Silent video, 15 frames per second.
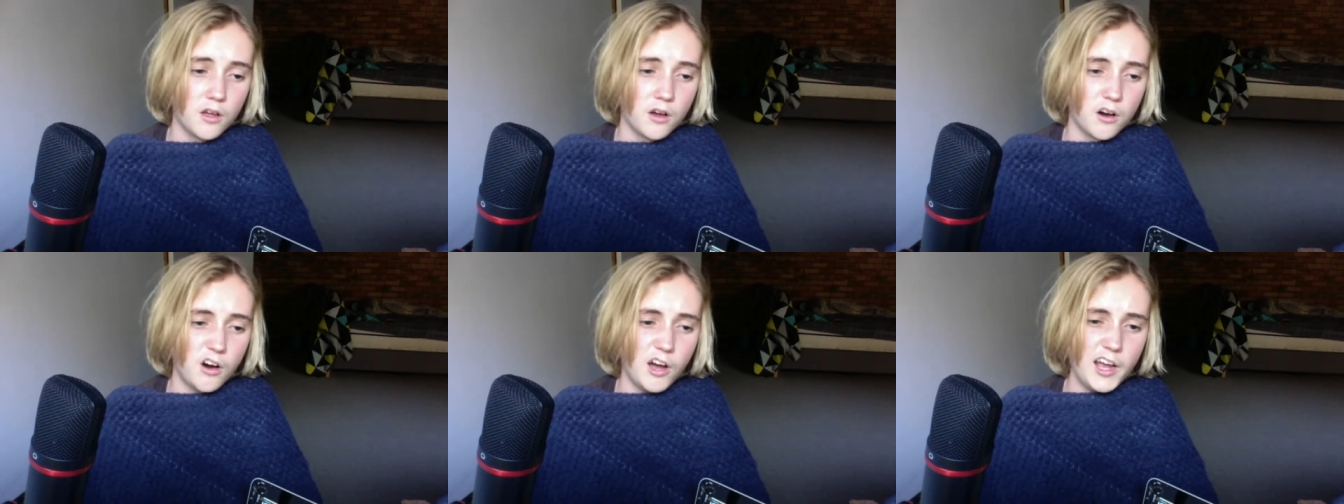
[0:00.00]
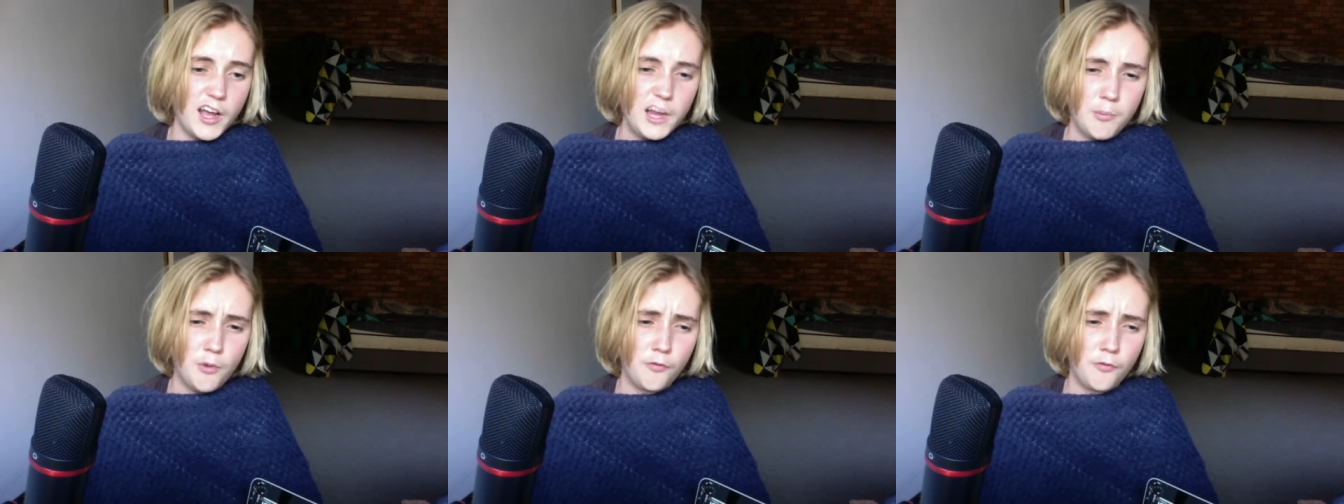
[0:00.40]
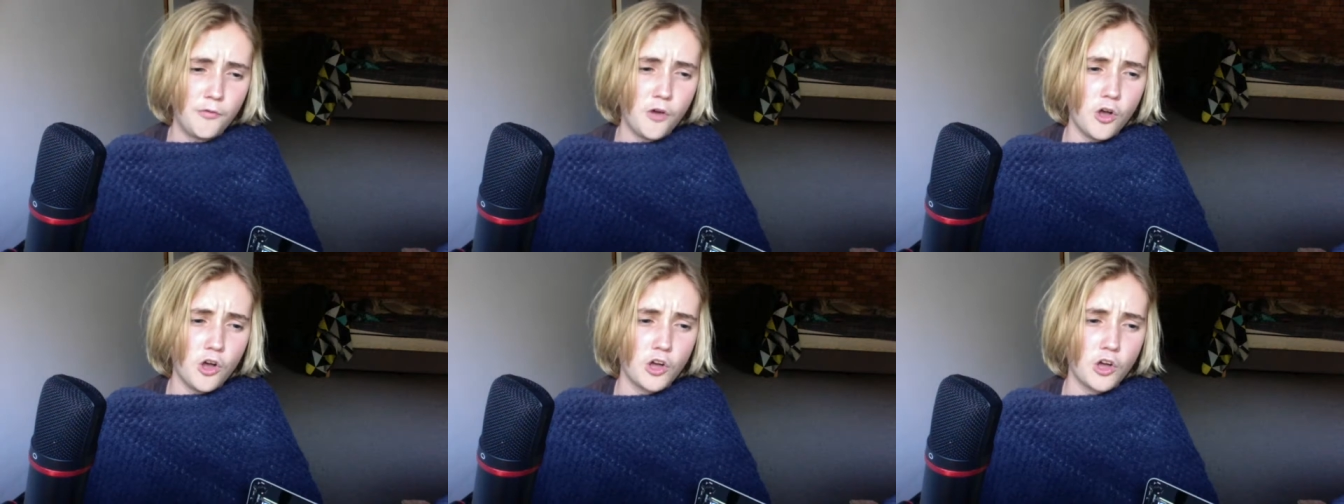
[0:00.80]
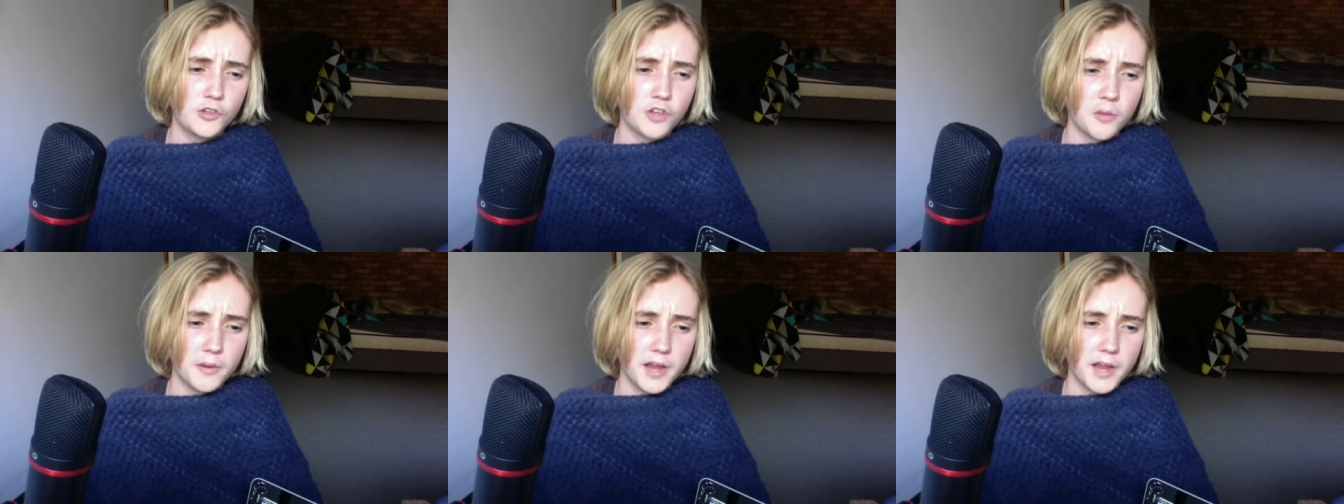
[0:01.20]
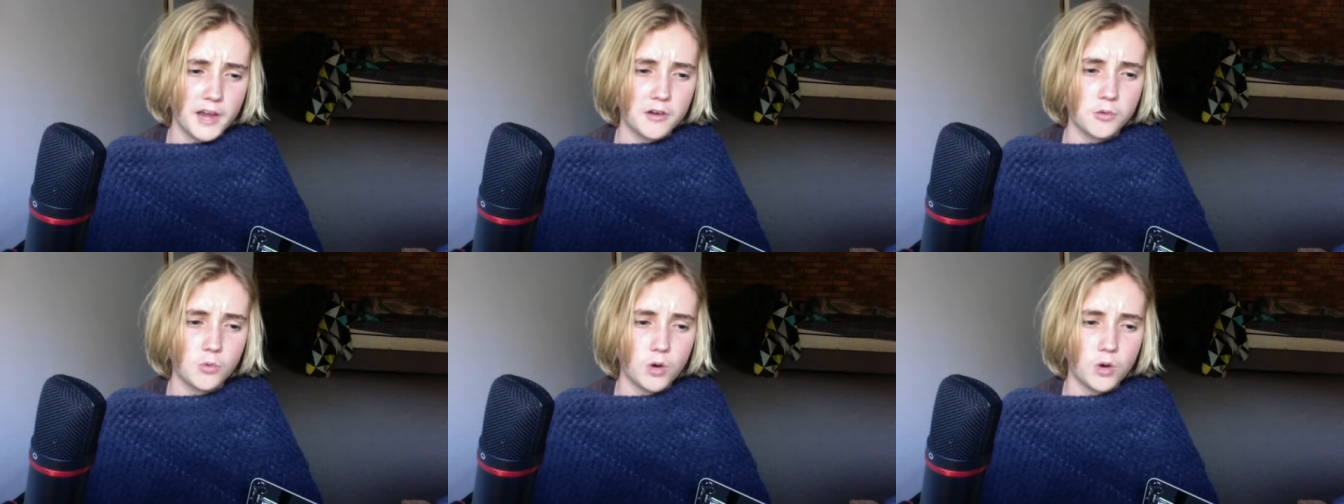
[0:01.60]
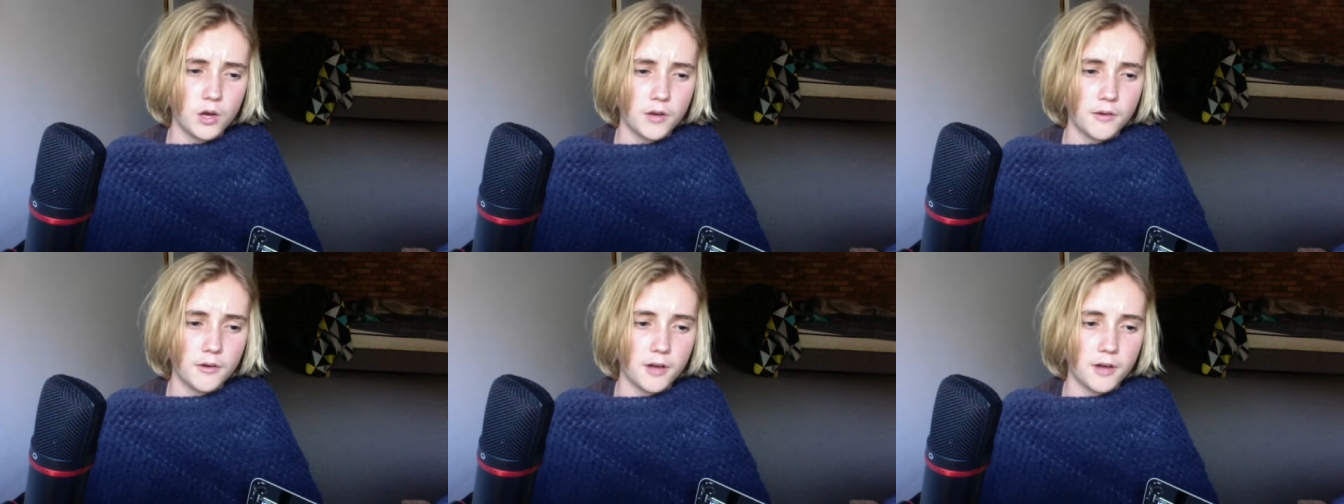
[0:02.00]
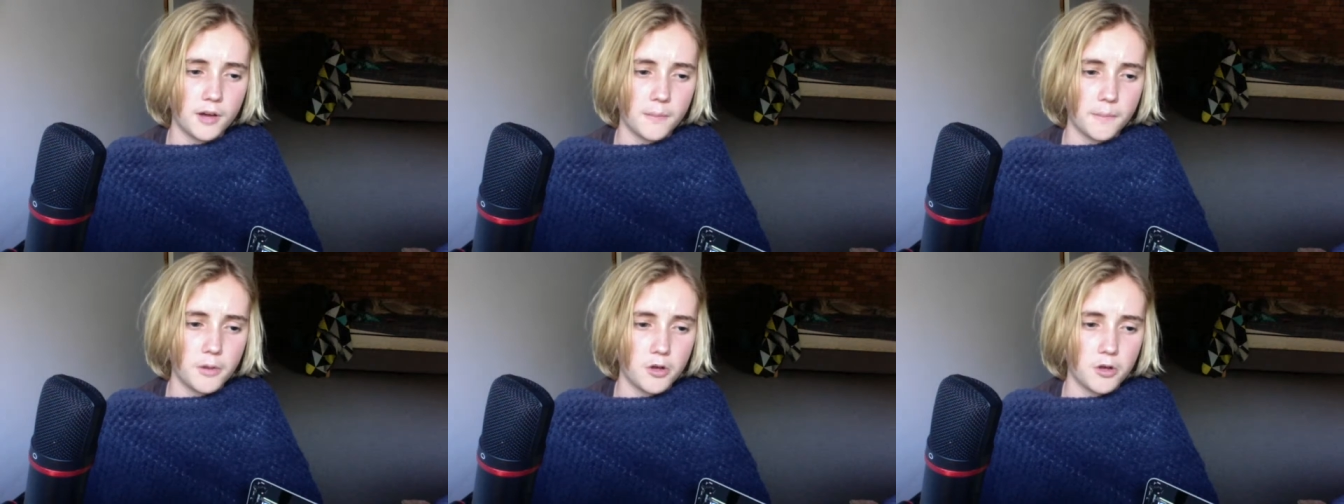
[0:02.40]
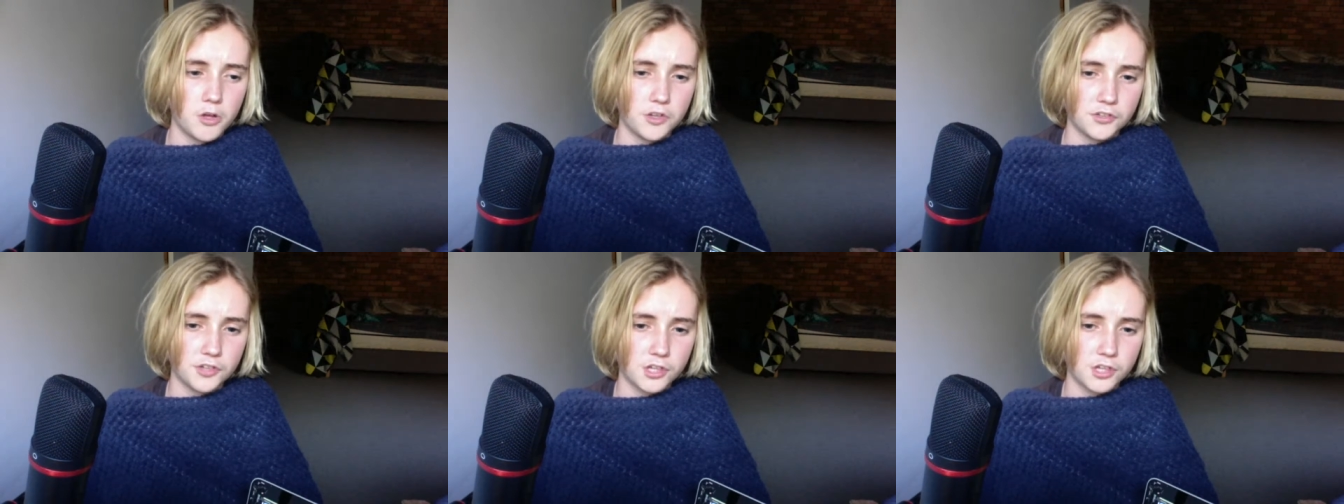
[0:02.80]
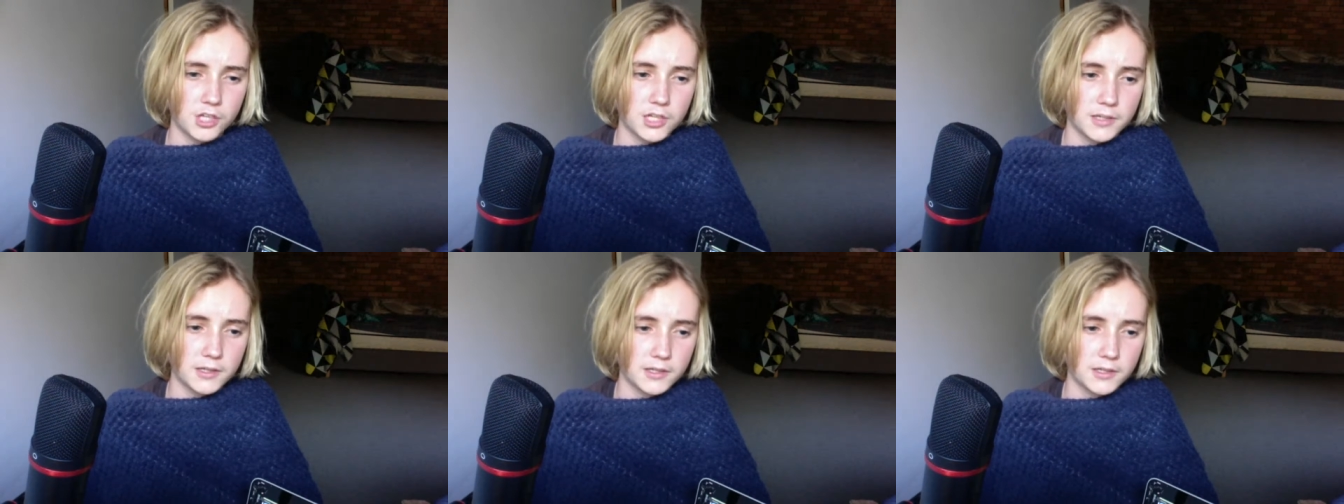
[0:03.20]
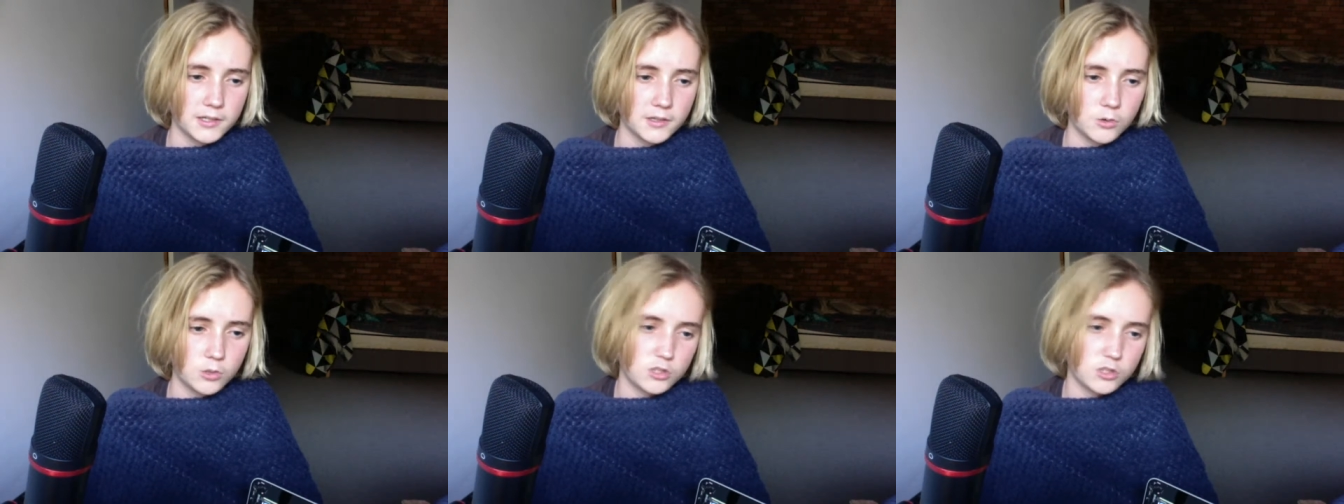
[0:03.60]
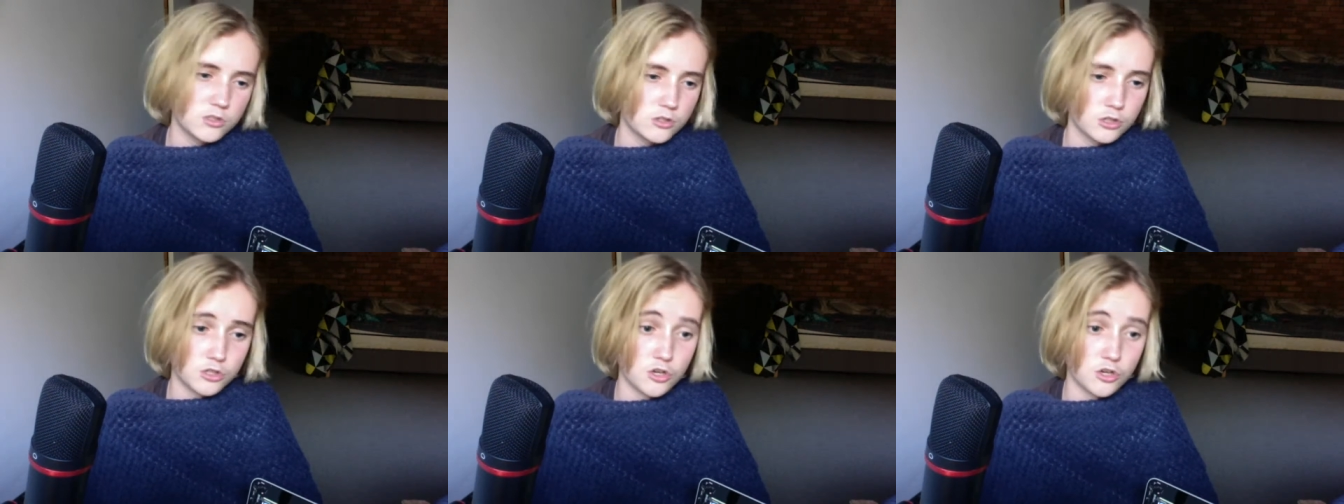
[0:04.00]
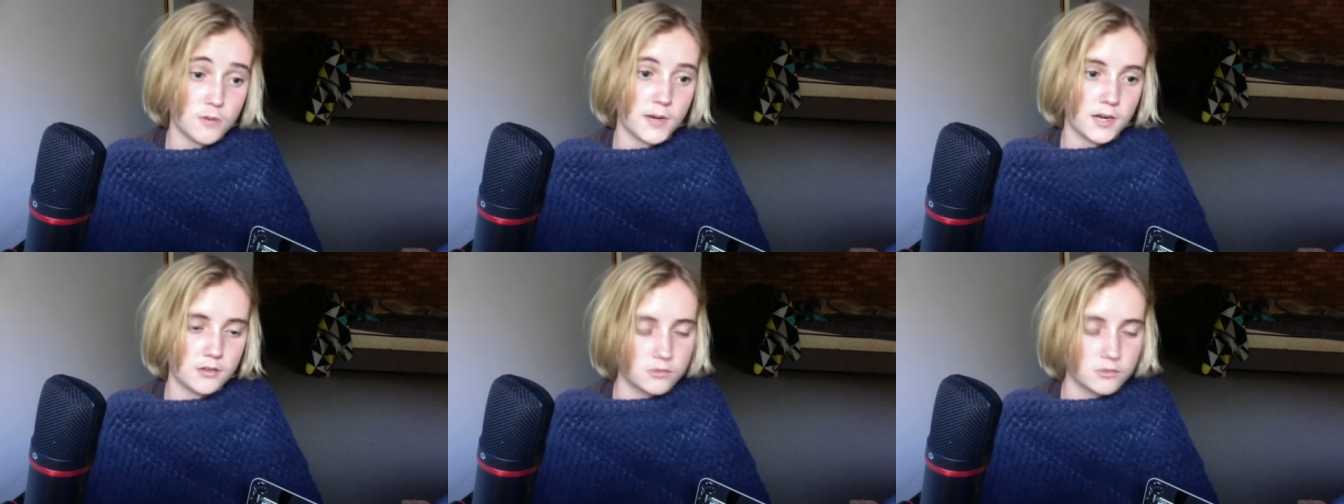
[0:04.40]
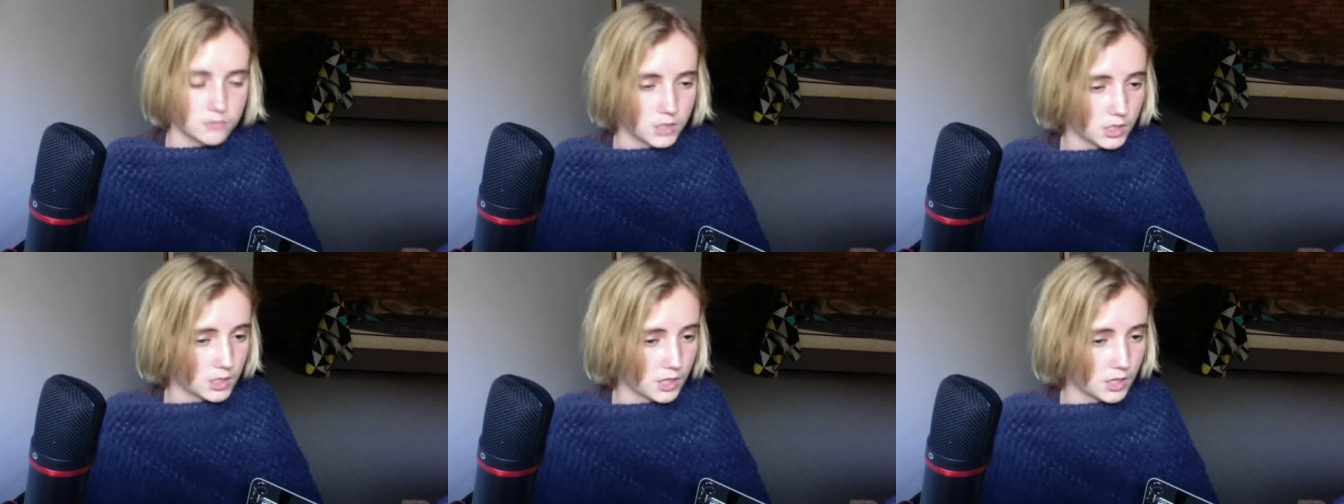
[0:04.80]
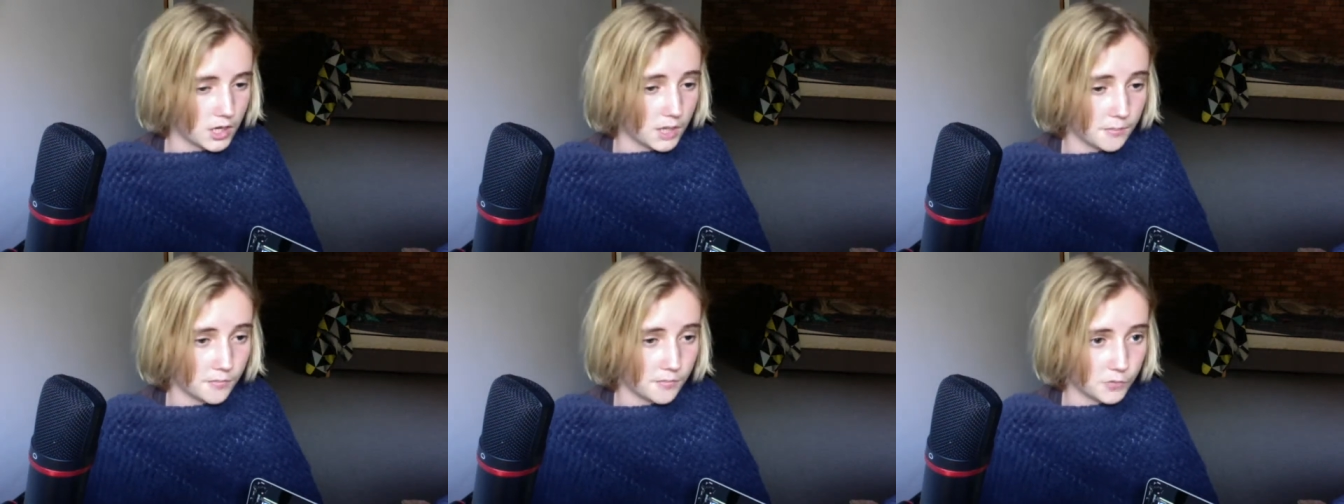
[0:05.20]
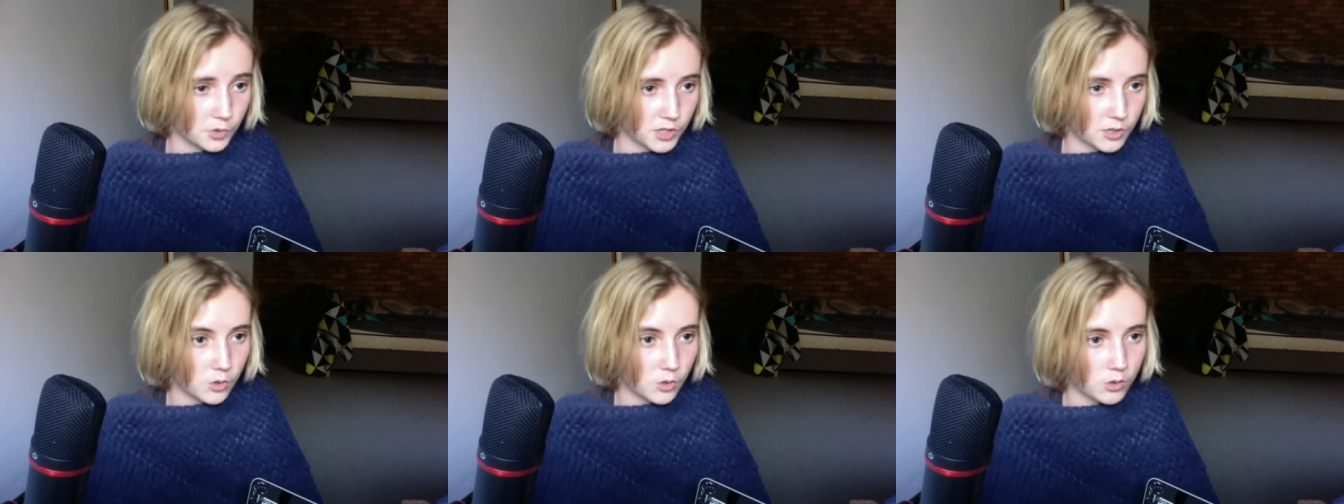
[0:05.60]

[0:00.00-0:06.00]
I prefer Terminator 1, personally. Or just the Terminator. That's what they call it.